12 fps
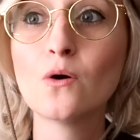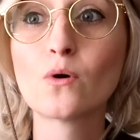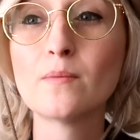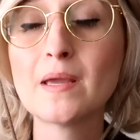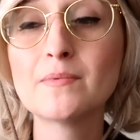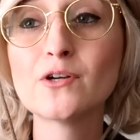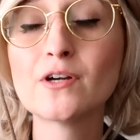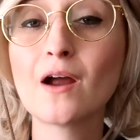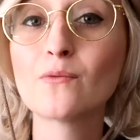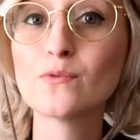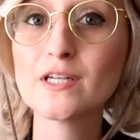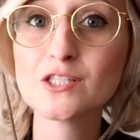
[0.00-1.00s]
or maybe you're
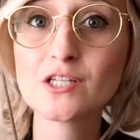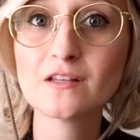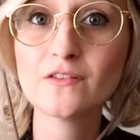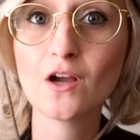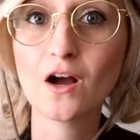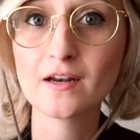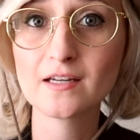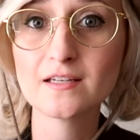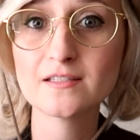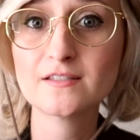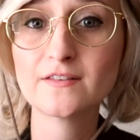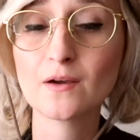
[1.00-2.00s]
not reaching the
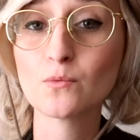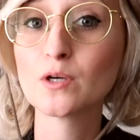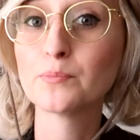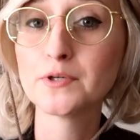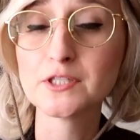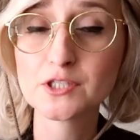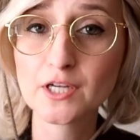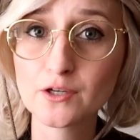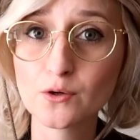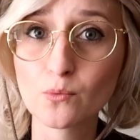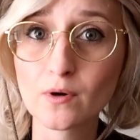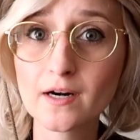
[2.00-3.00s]
audience that would appreciate
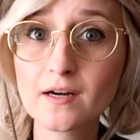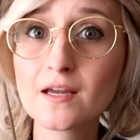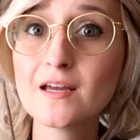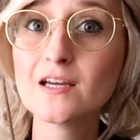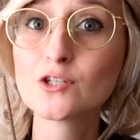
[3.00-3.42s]
your work.